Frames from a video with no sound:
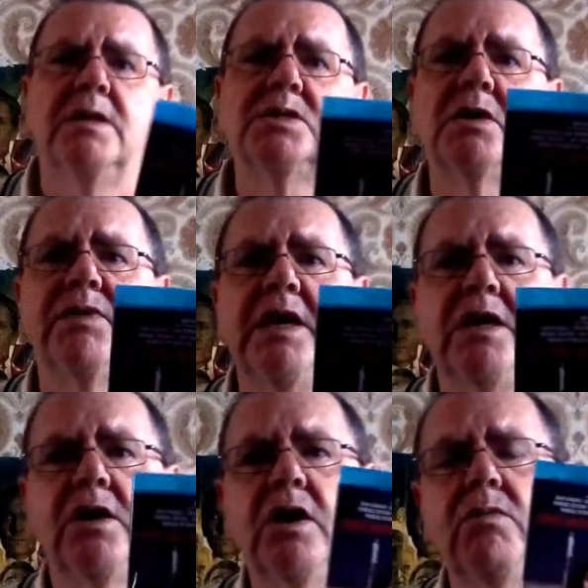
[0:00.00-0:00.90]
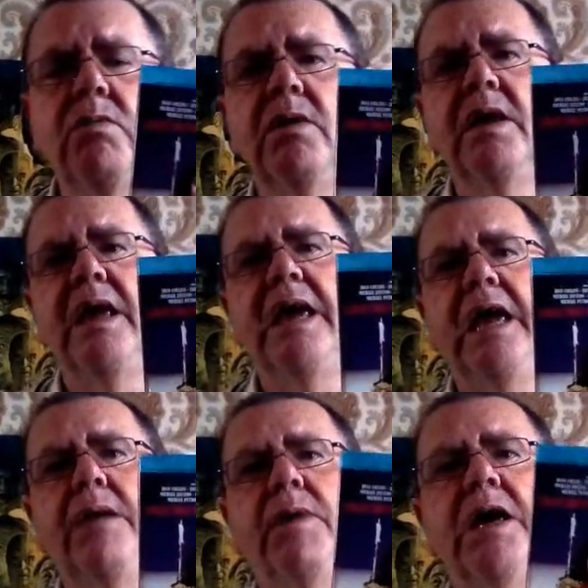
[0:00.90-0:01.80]
So there you go.
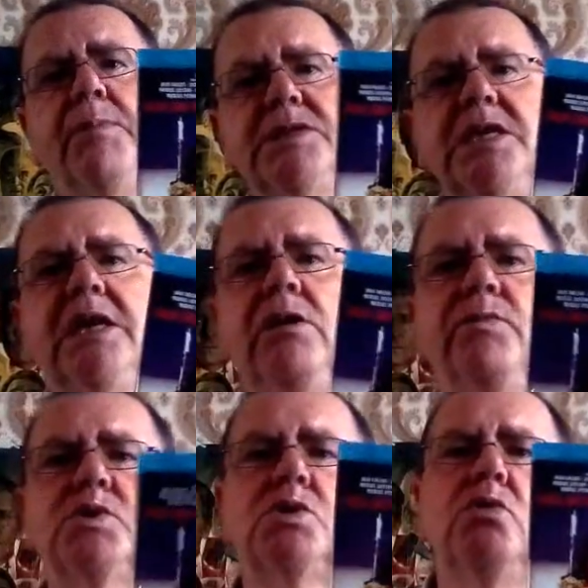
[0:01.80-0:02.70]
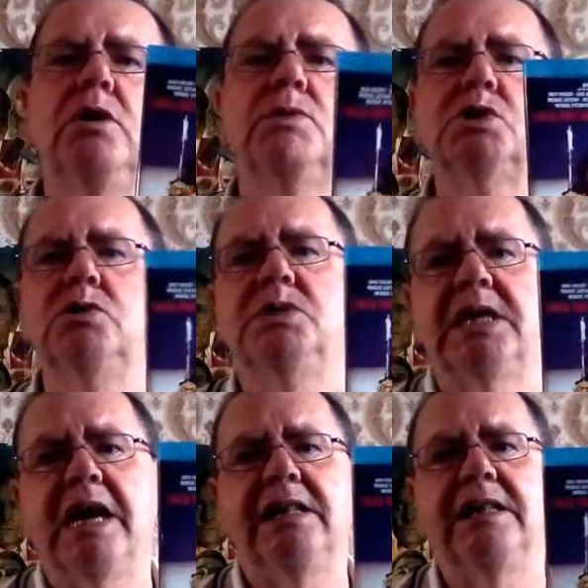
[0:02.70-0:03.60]
Um, I particularly love the story with Suzy
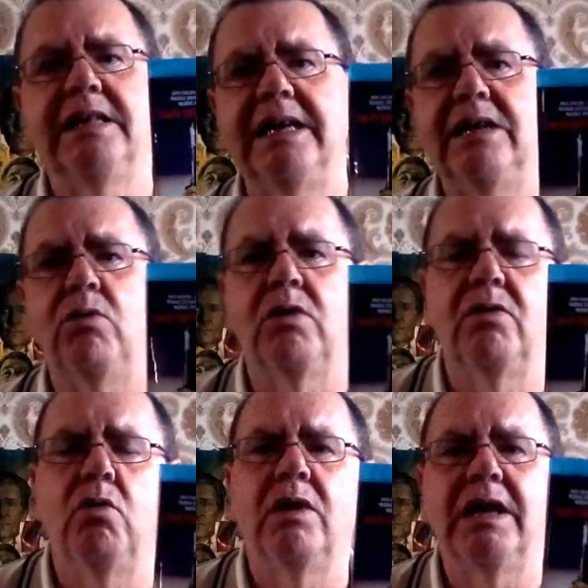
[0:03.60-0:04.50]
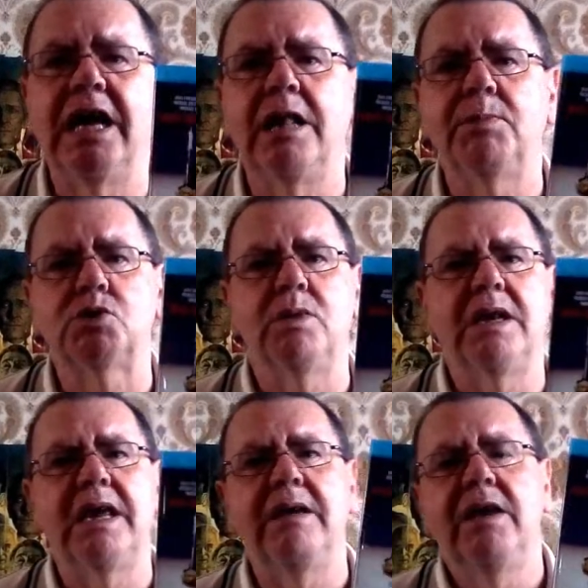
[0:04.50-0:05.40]
Kendall and Uncle Albus, where
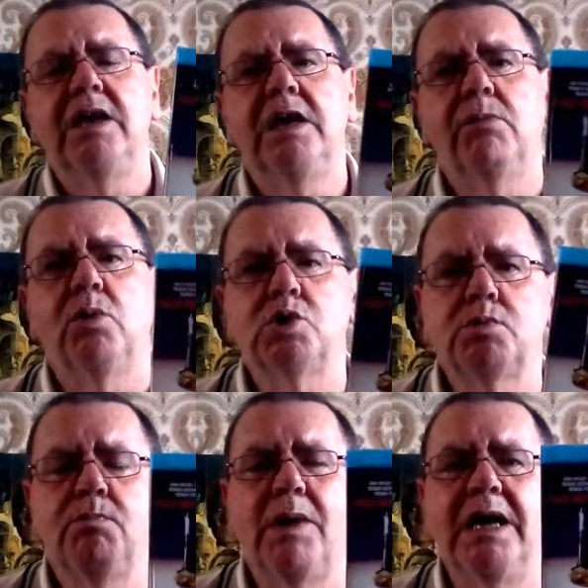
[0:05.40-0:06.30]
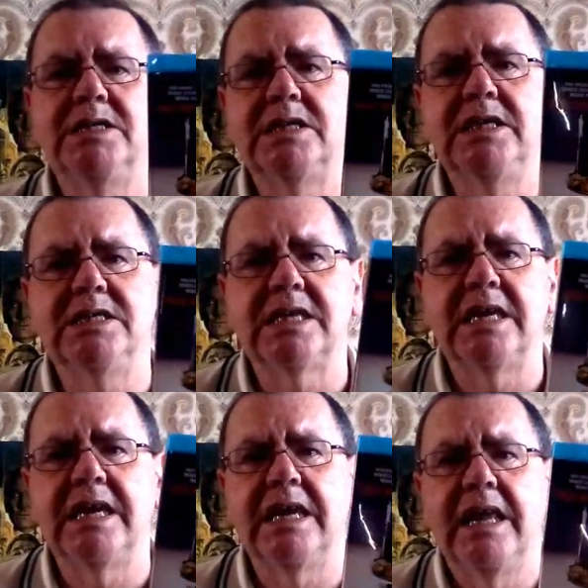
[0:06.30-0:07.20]
uh, you know her husband buys these
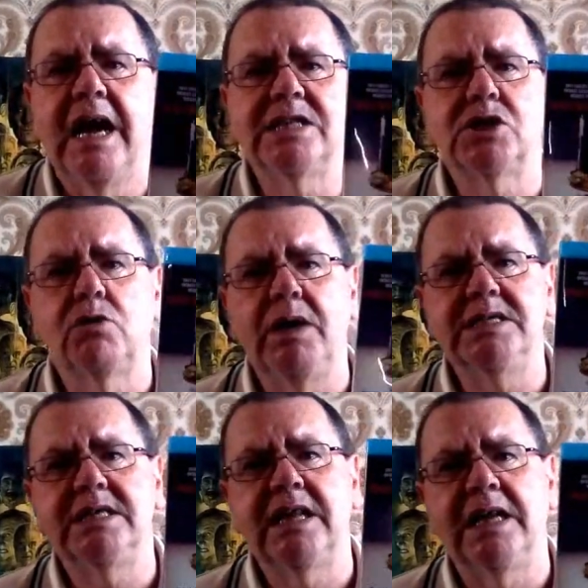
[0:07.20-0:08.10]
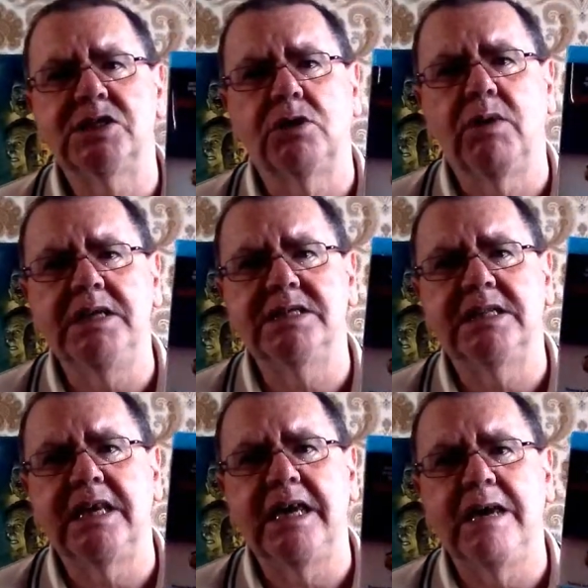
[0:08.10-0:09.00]
uh, antiquated, antiquated
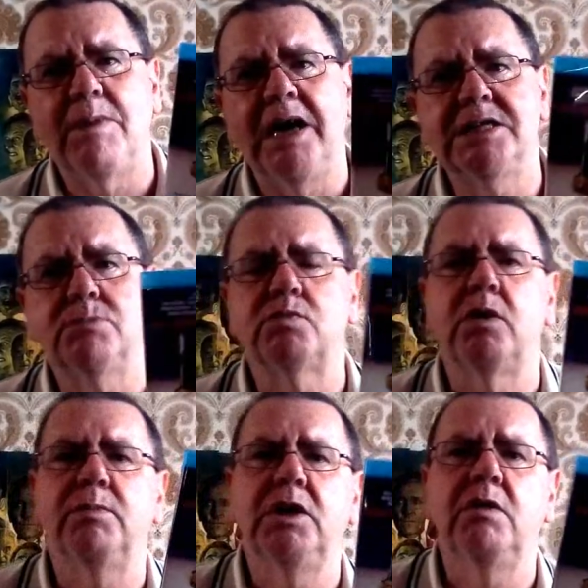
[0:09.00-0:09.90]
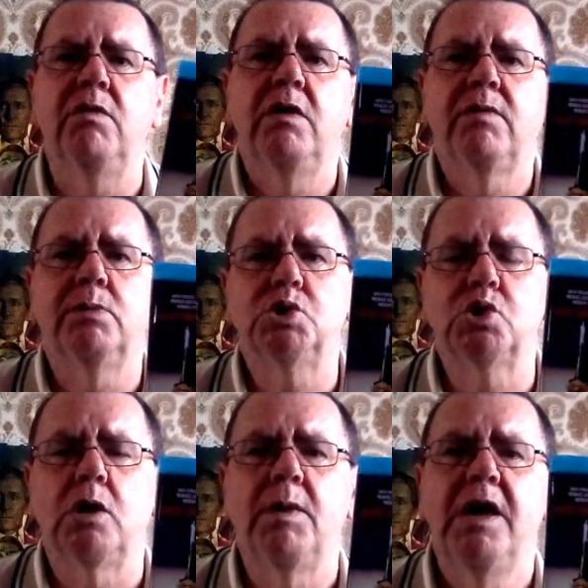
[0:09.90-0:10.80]
um, items from you know from a
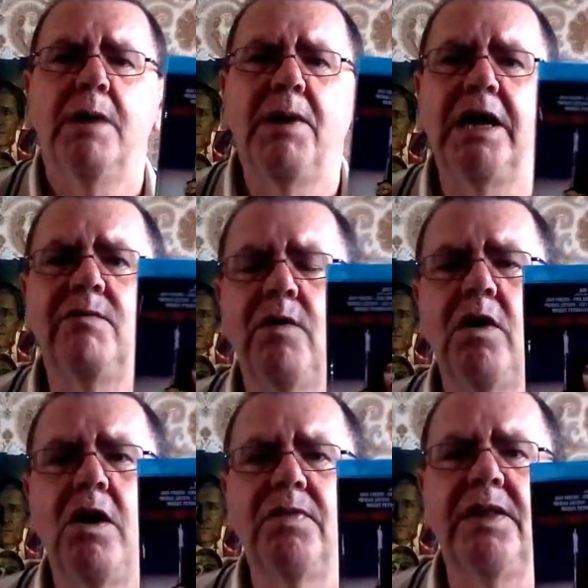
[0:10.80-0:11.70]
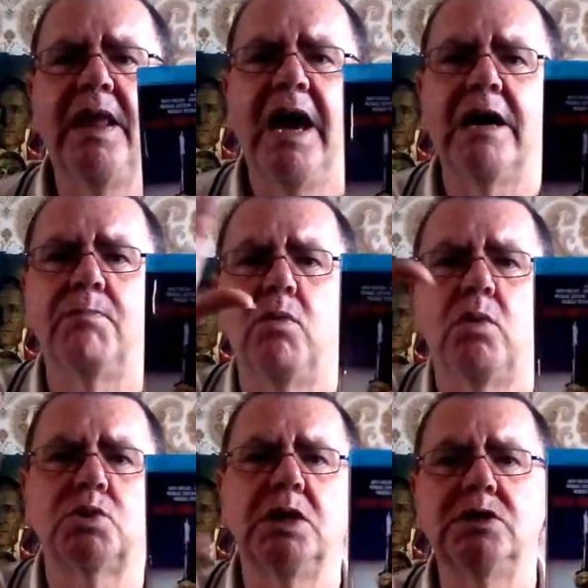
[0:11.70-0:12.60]
shop, a penny farthing, and a
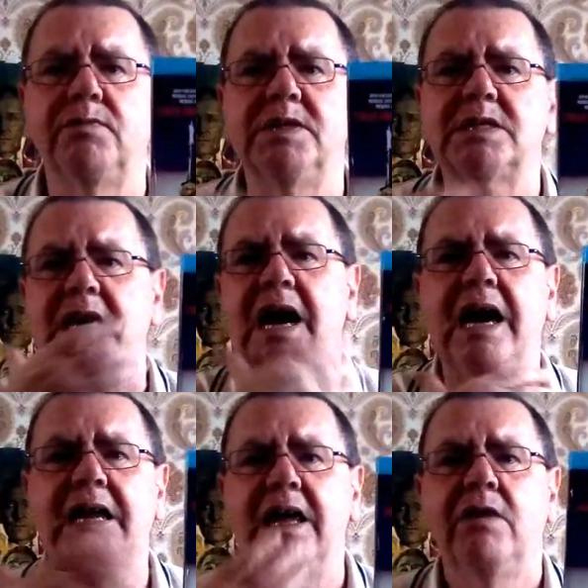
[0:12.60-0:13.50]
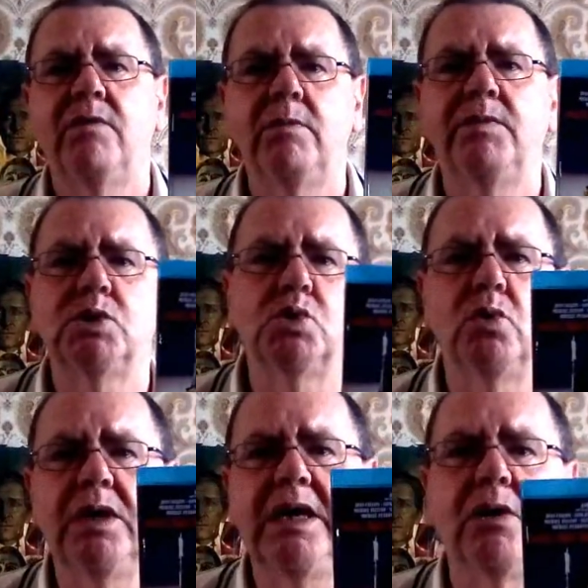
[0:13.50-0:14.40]
portrait of this guy from the
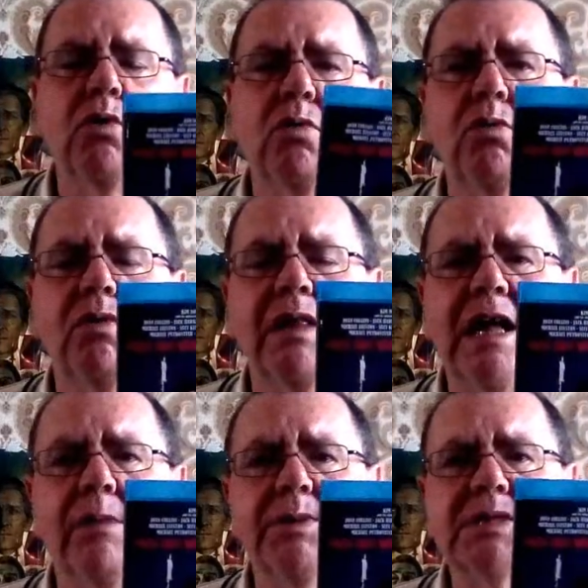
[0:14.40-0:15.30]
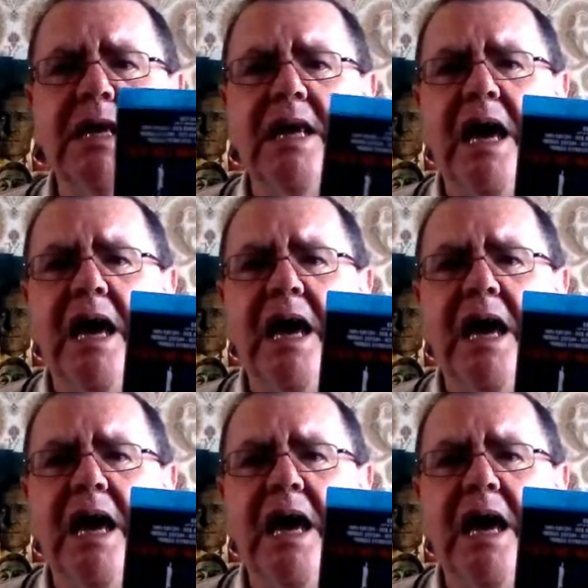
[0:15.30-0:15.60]
Victorian era called Uncle Albus.